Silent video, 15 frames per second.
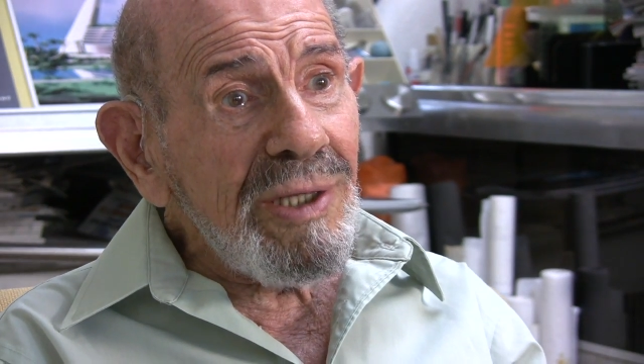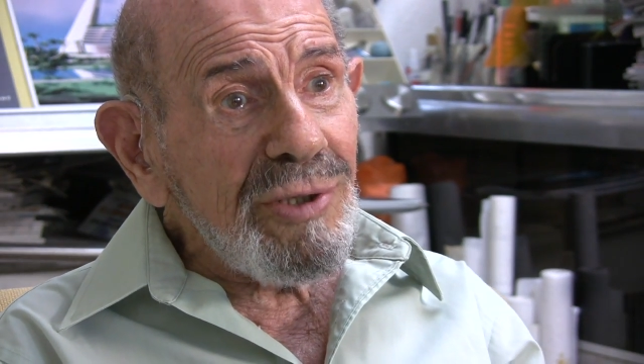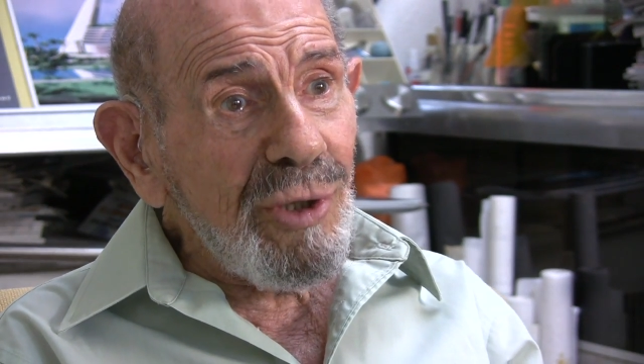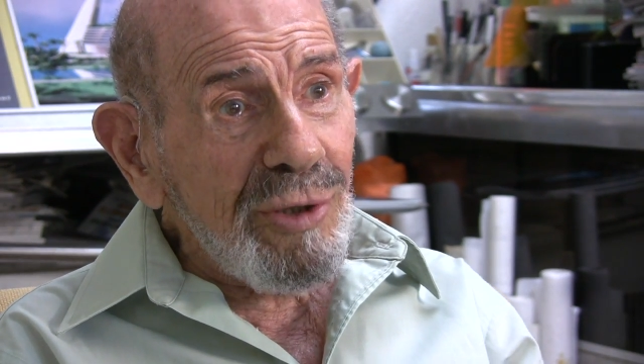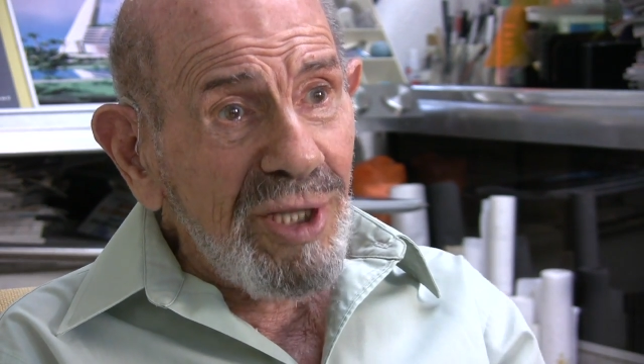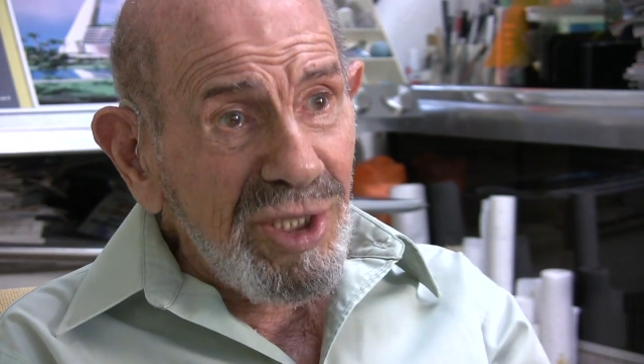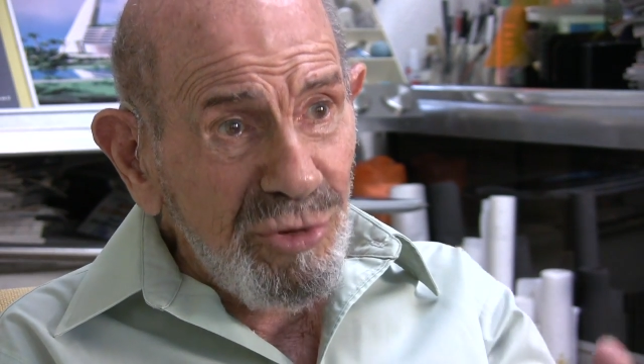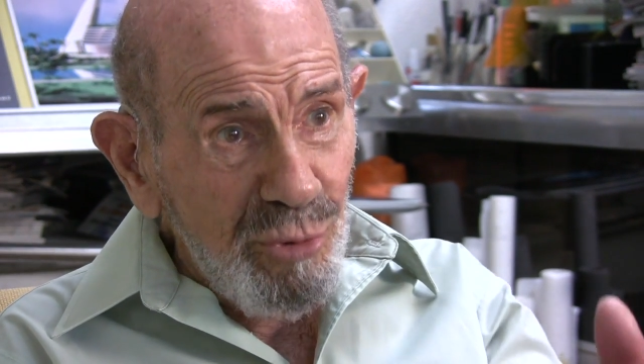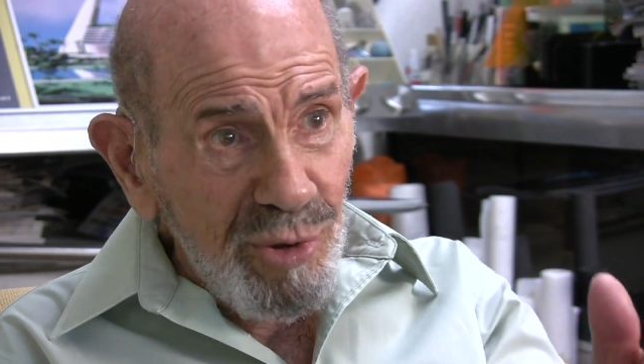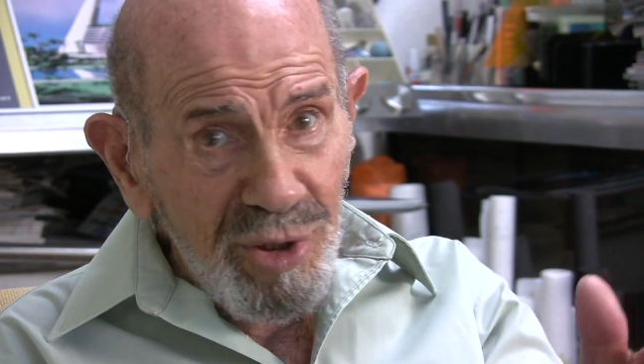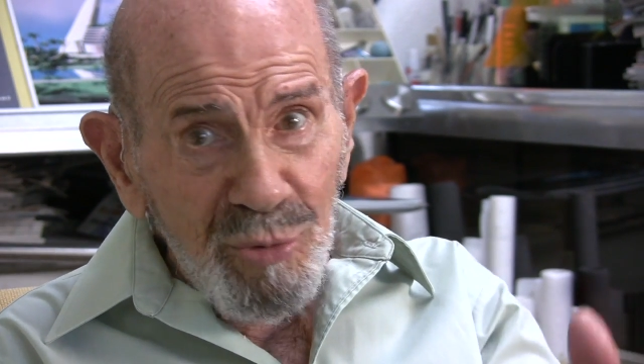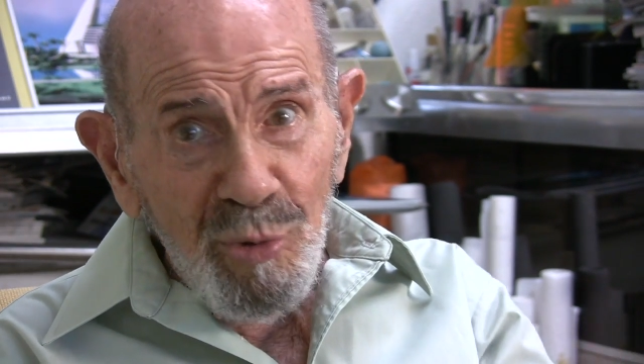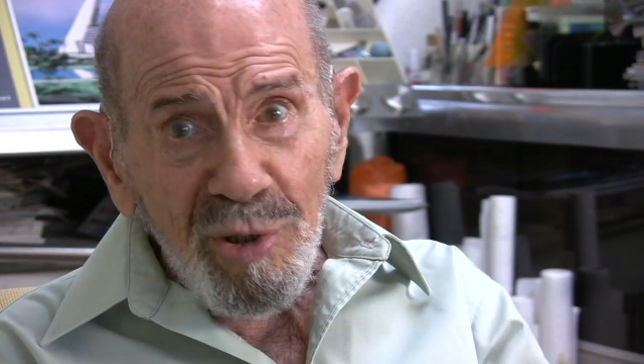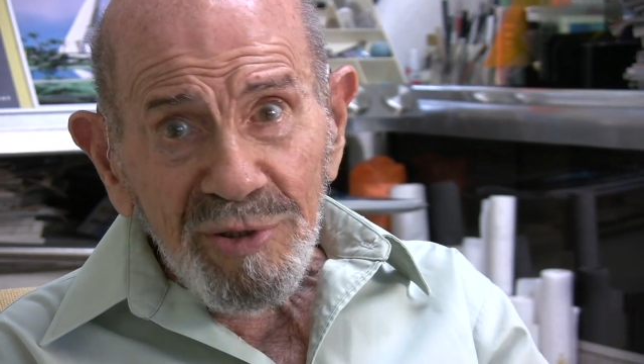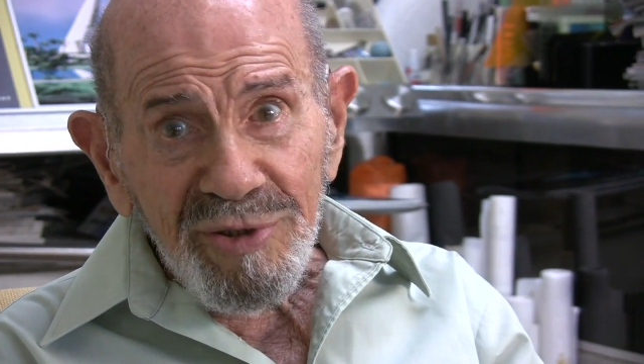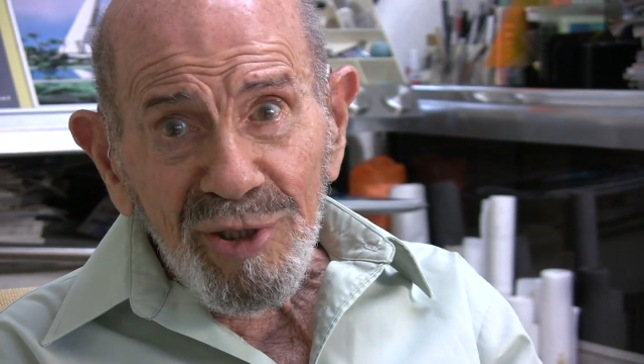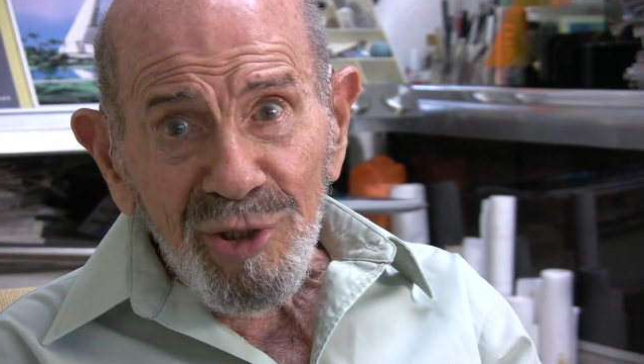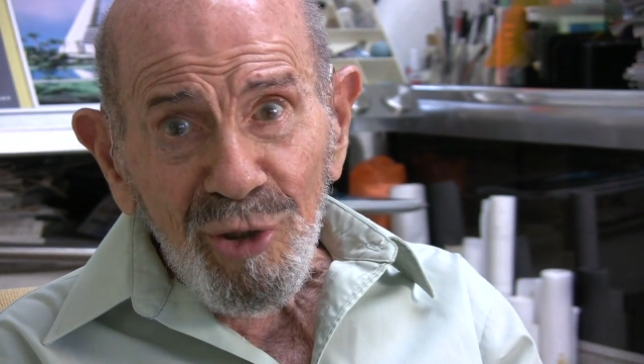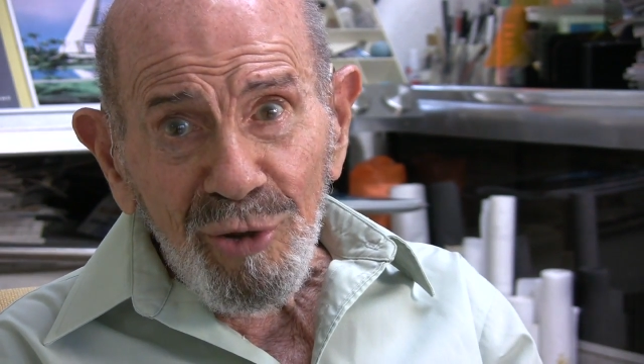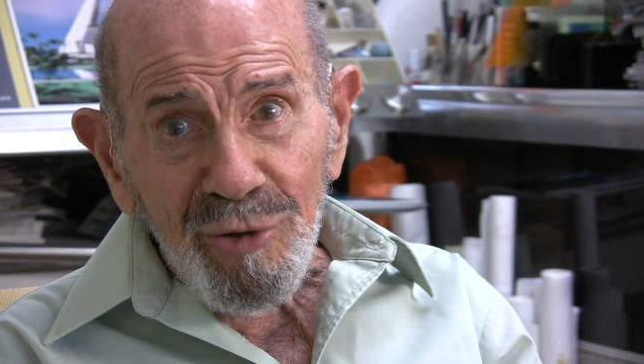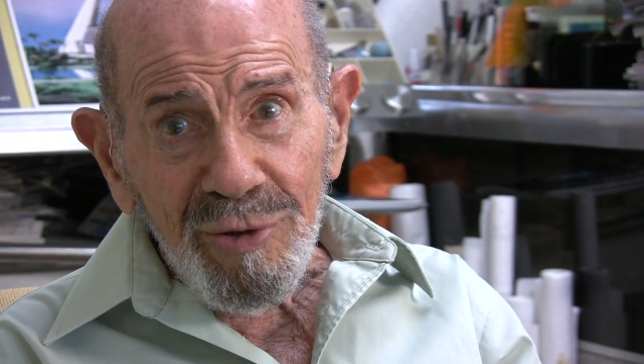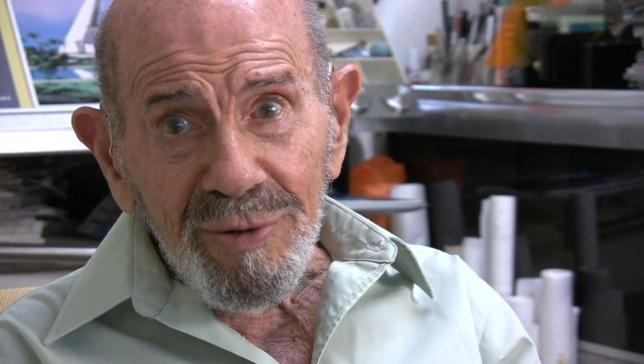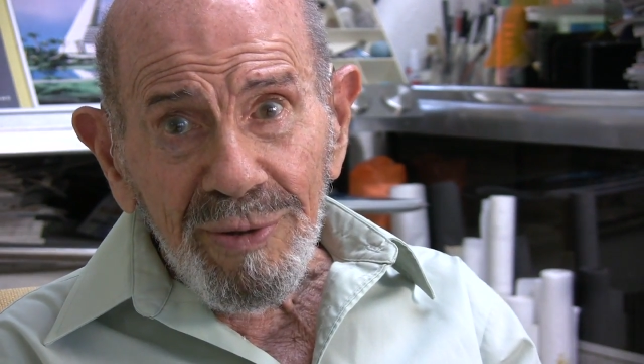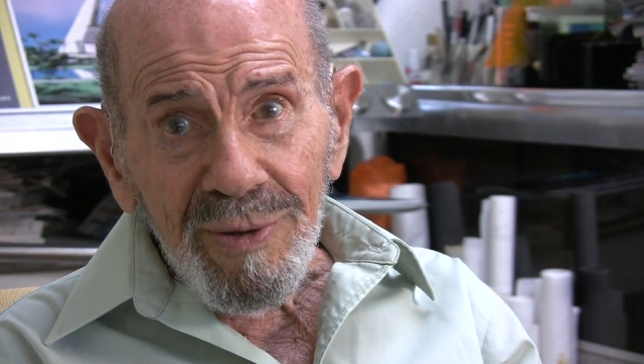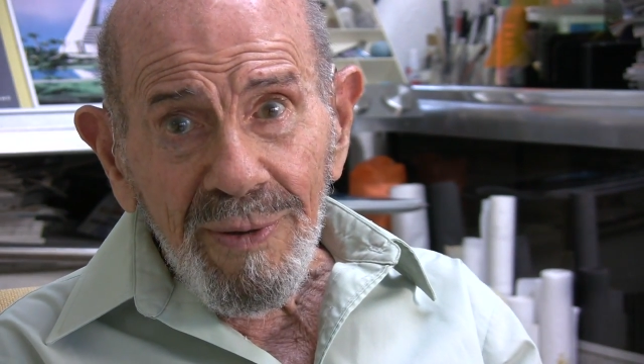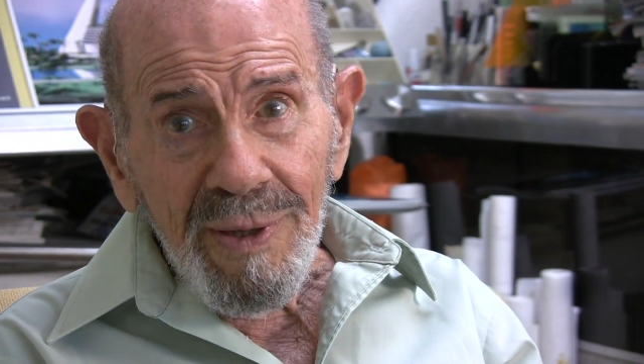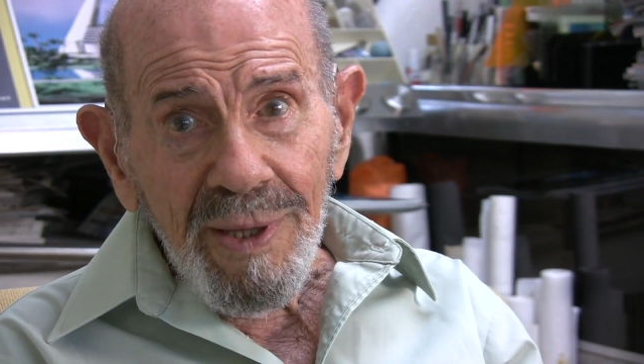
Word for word: So that's what he wants to learn.